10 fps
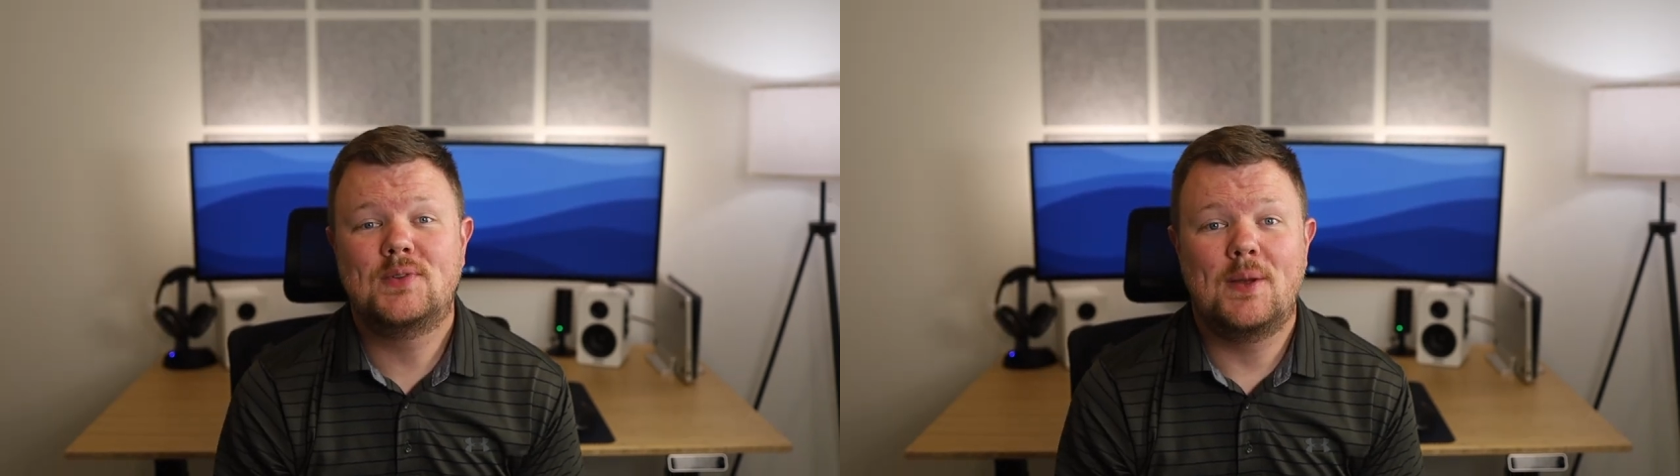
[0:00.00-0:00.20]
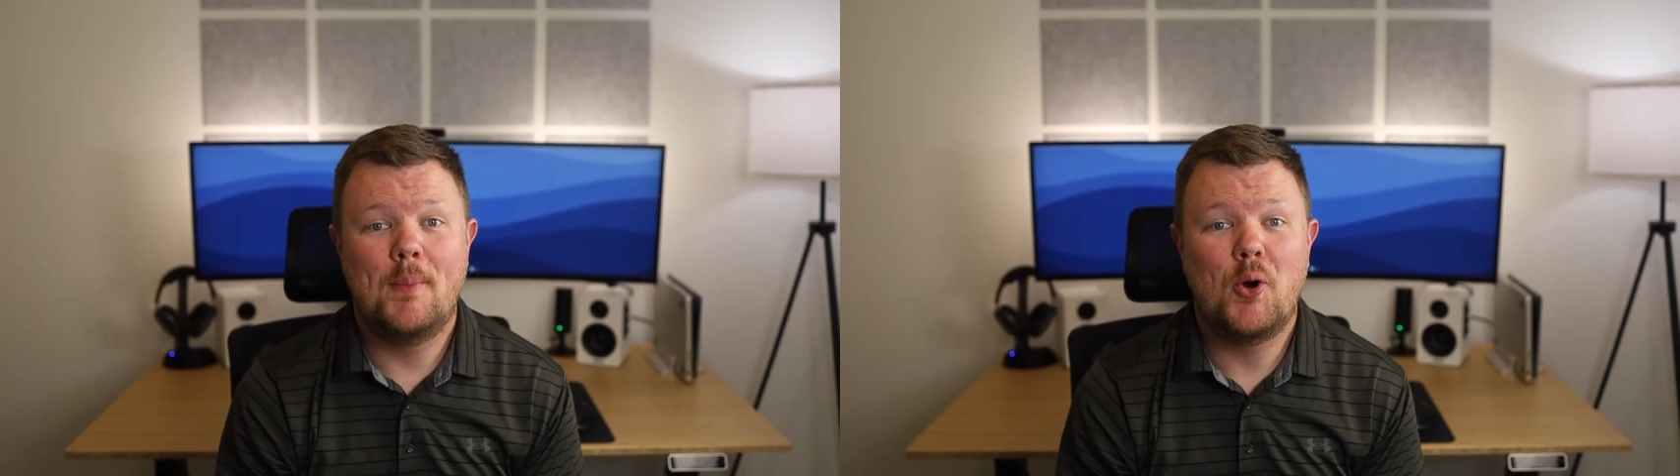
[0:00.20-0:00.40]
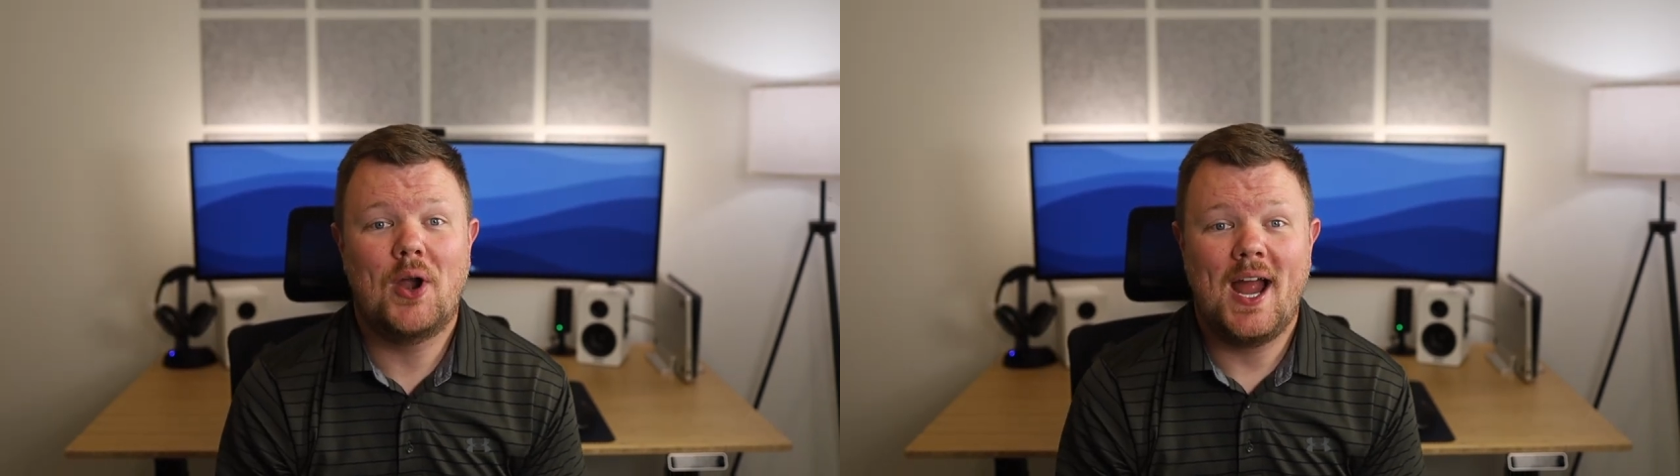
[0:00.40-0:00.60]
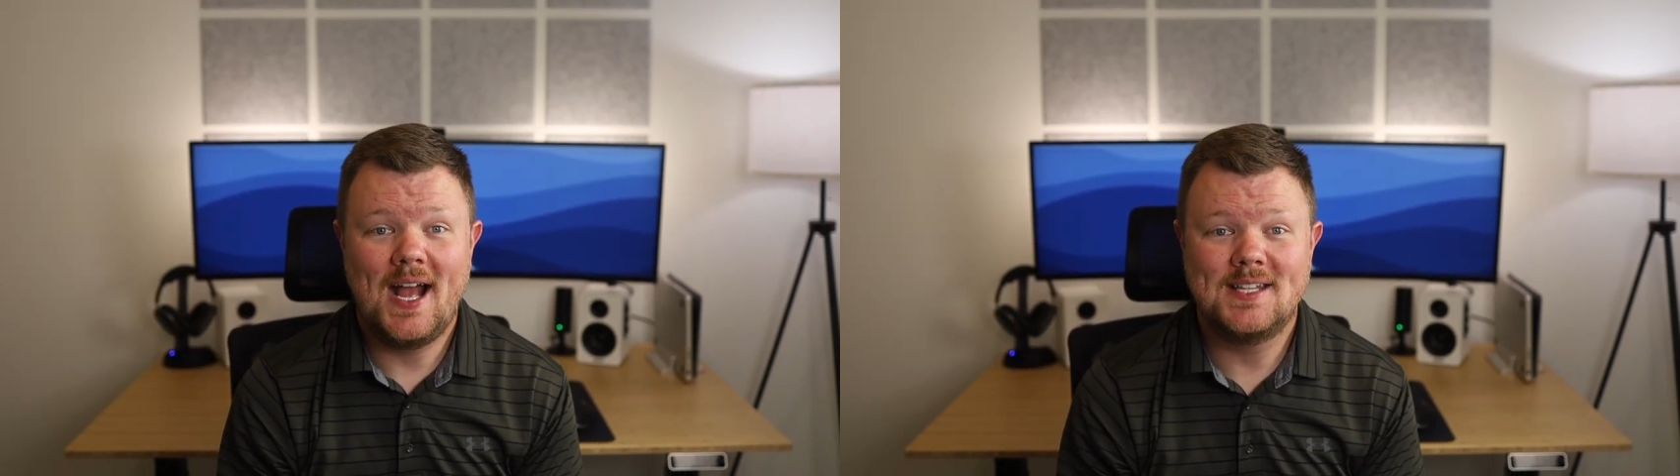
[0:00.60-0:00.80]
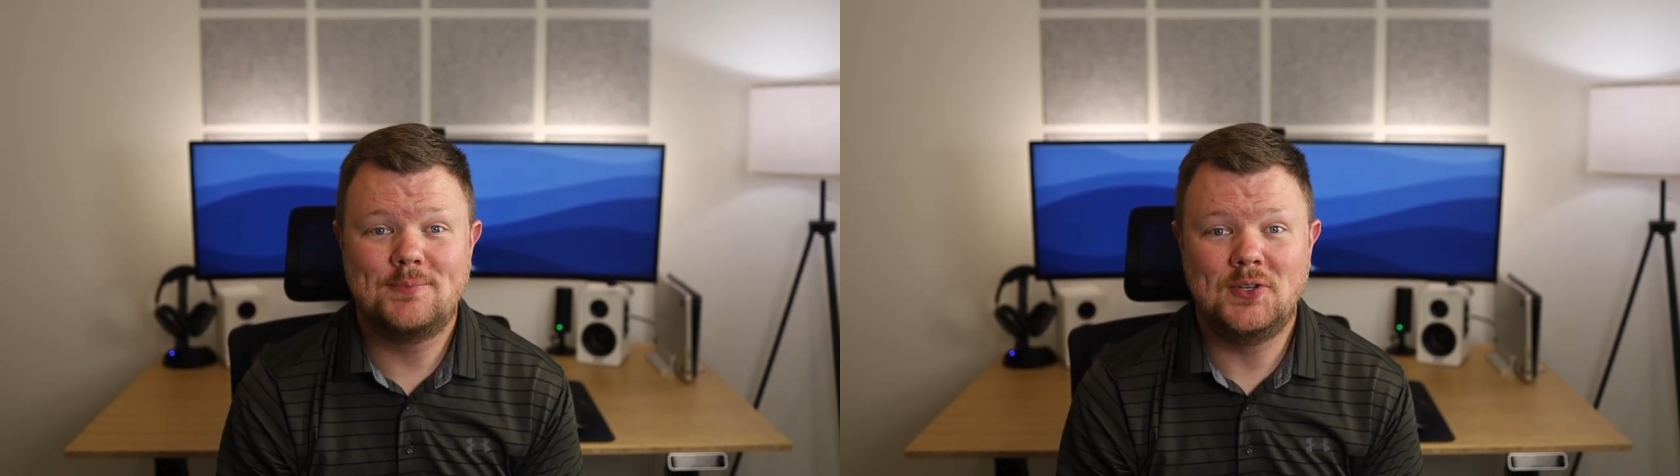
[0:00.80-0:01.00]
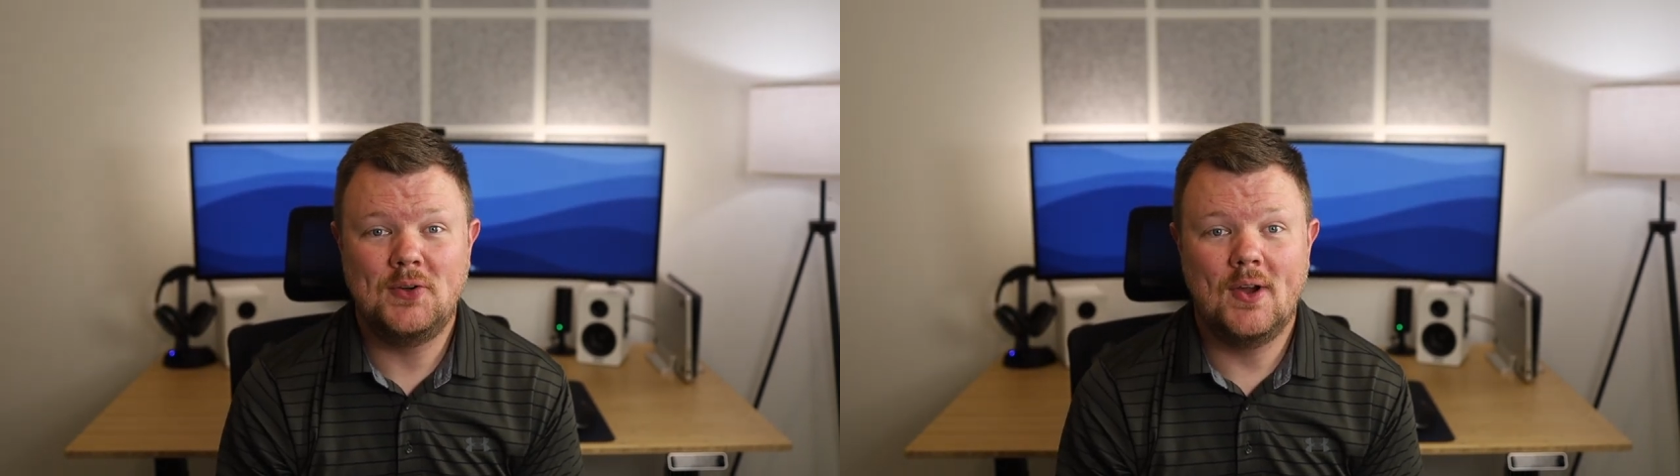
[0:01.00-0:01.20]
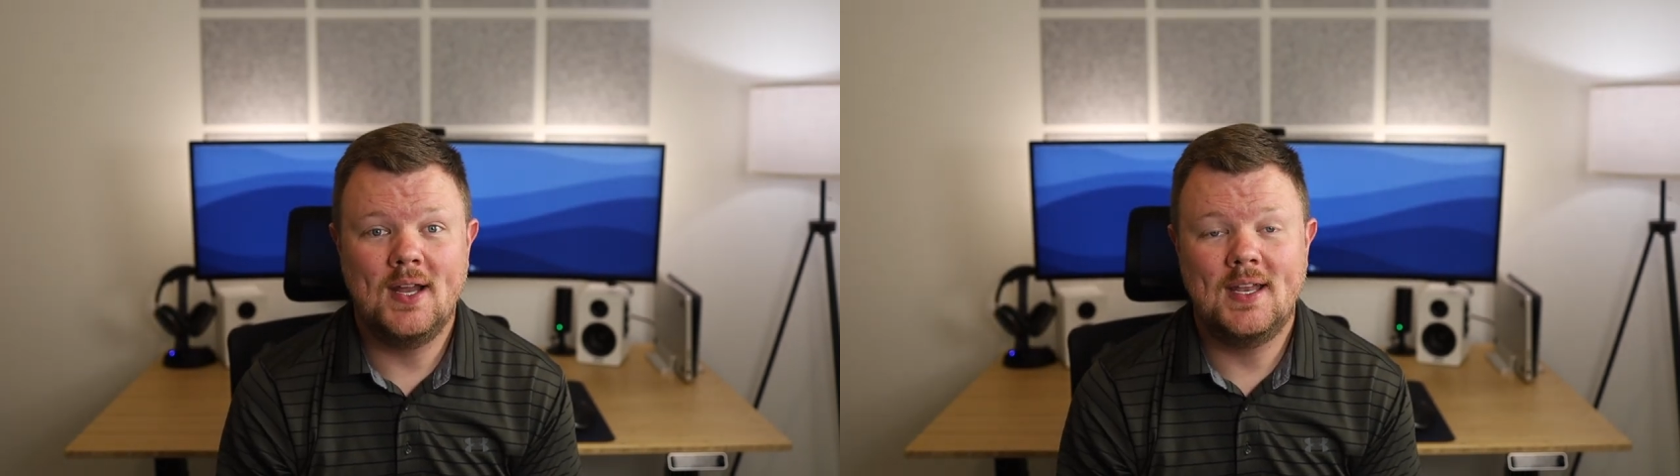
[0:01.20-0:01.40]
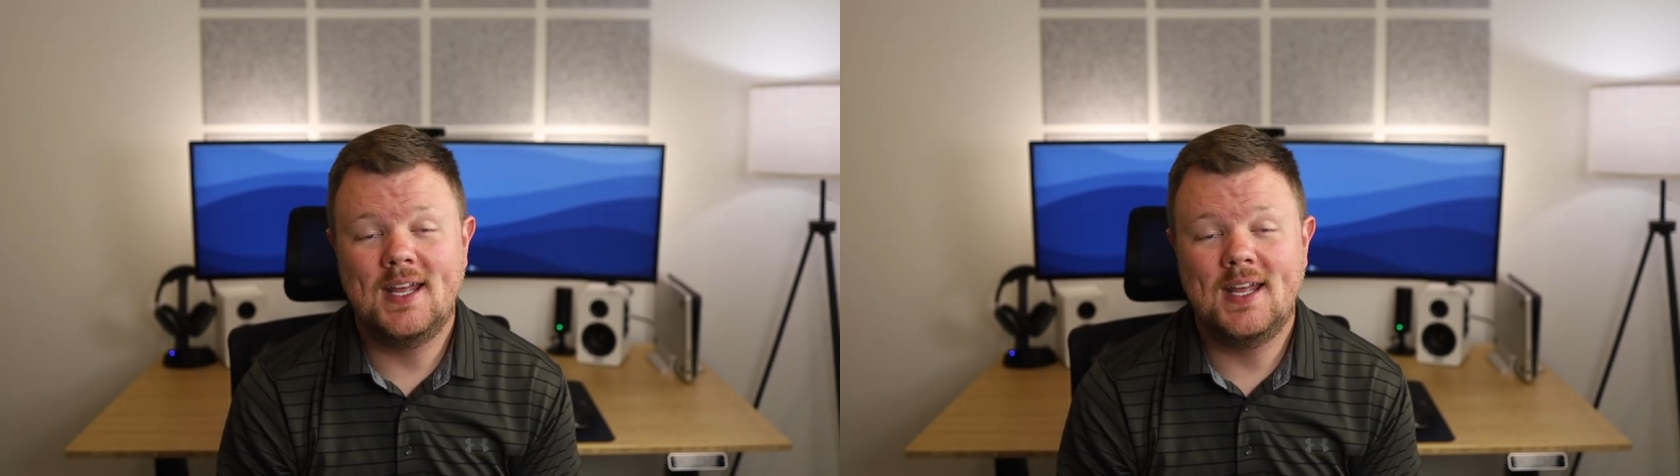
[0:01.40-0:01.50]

with the mower has been great,